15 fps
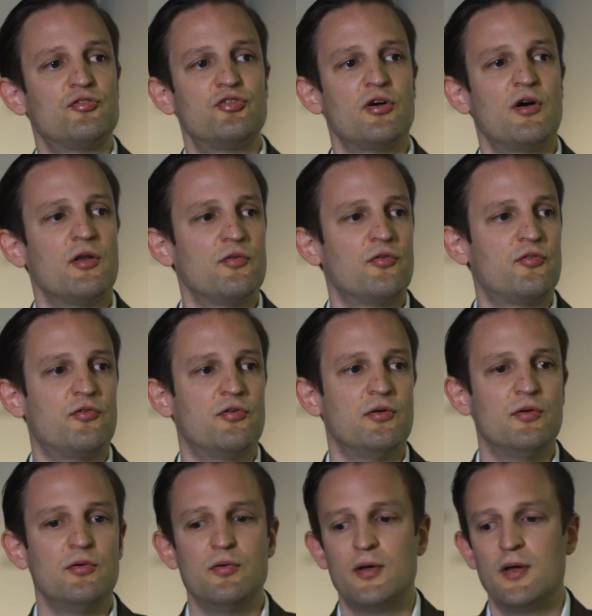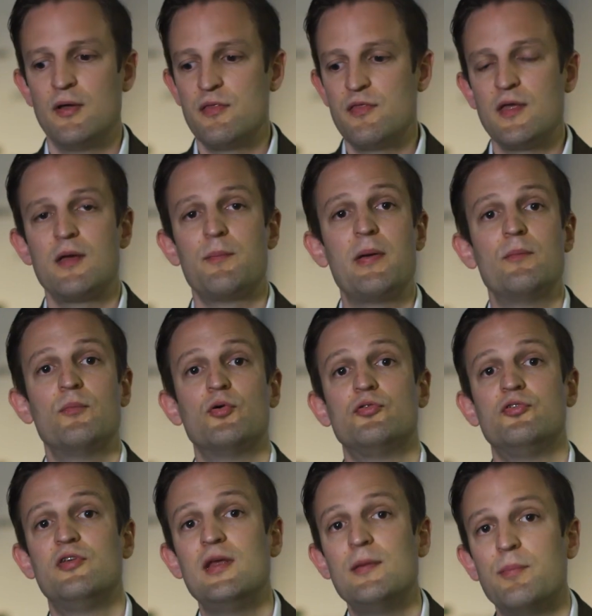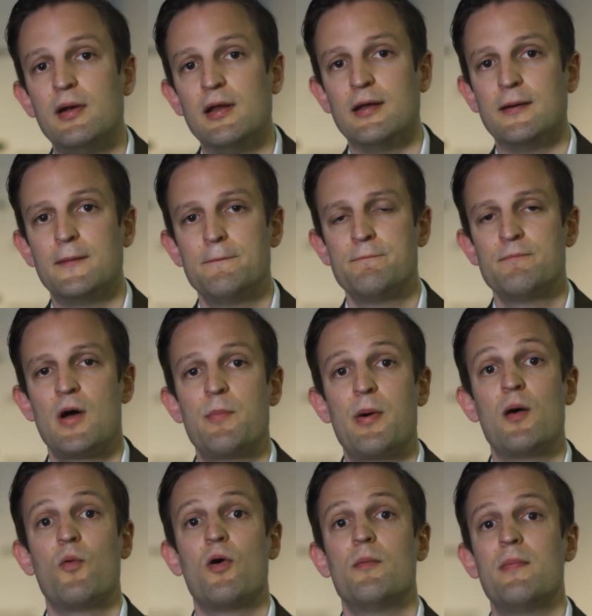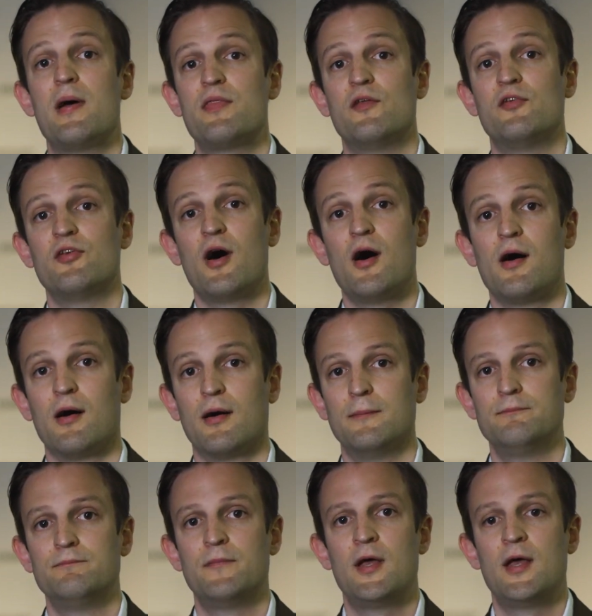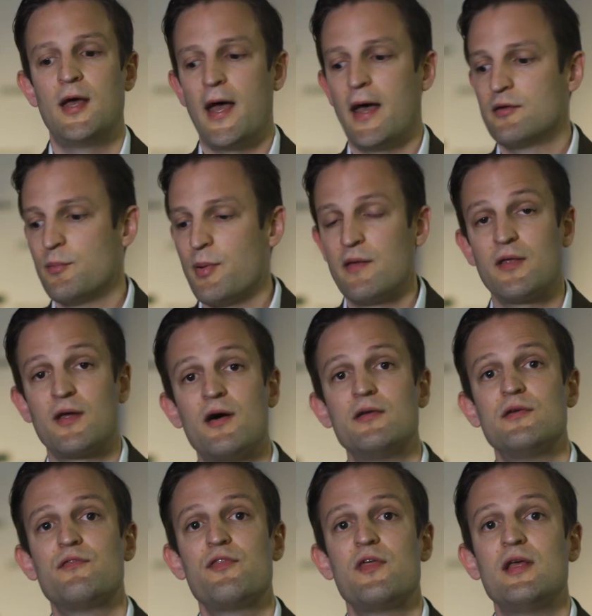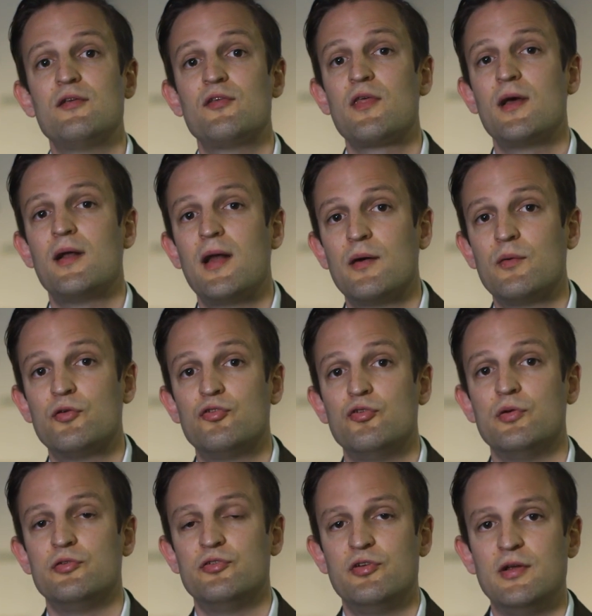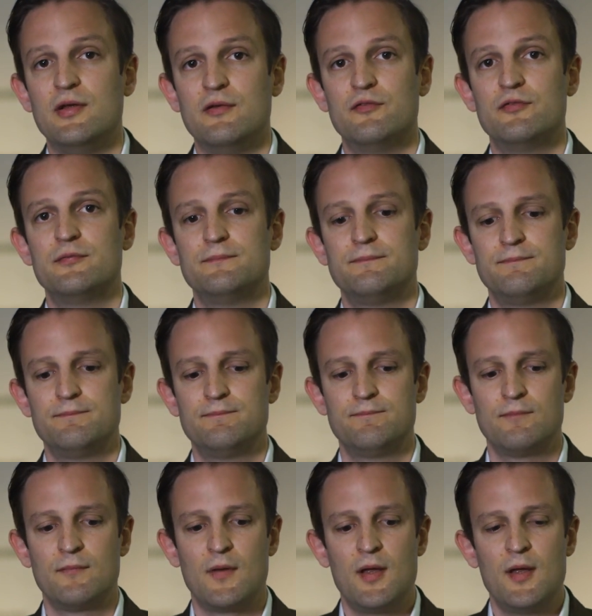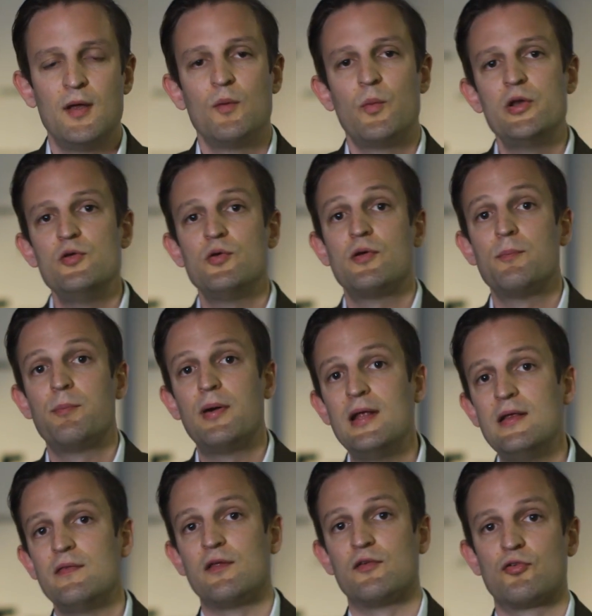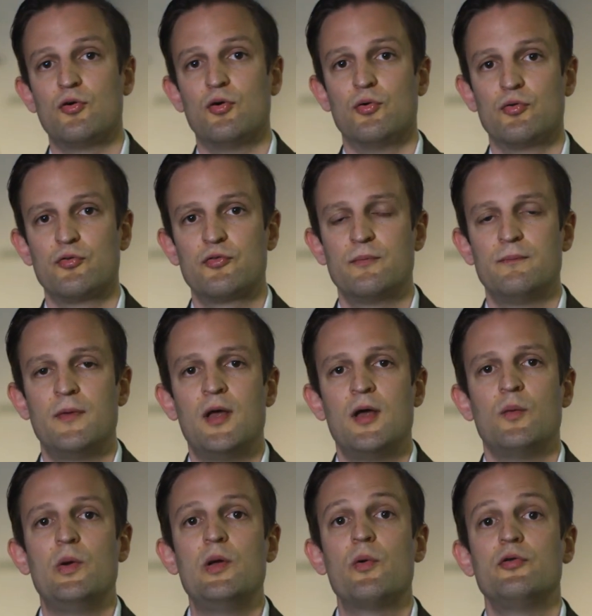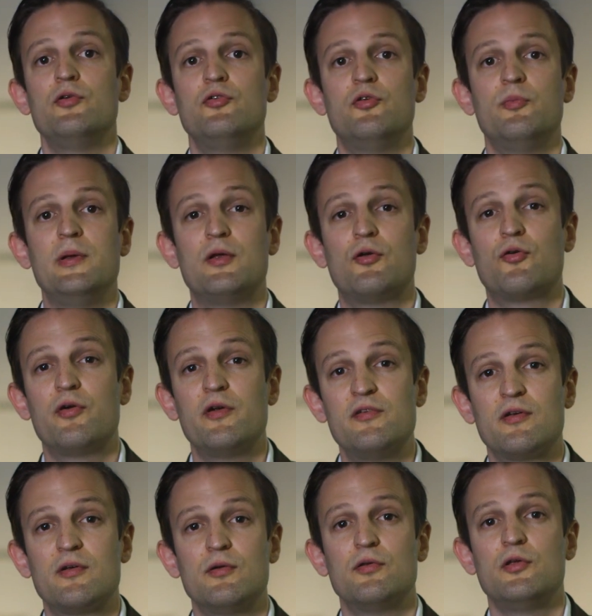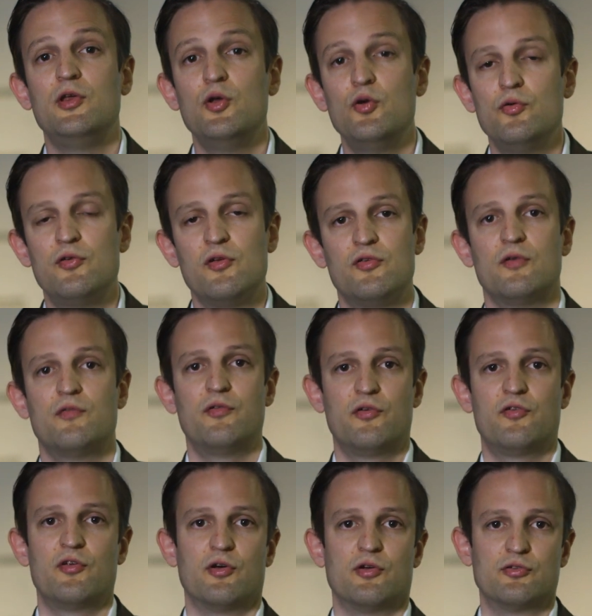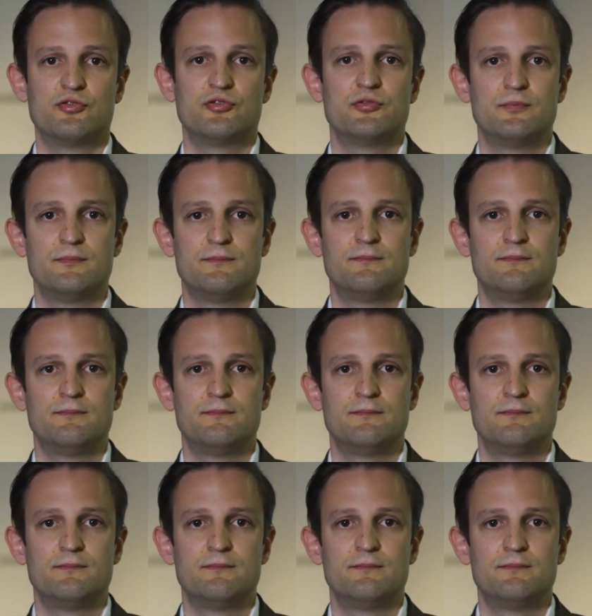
a chance to think a bit more deeply about what methods are and about the kind of things they allow us to achieve. When you complete this course, we want you to be critical users of research.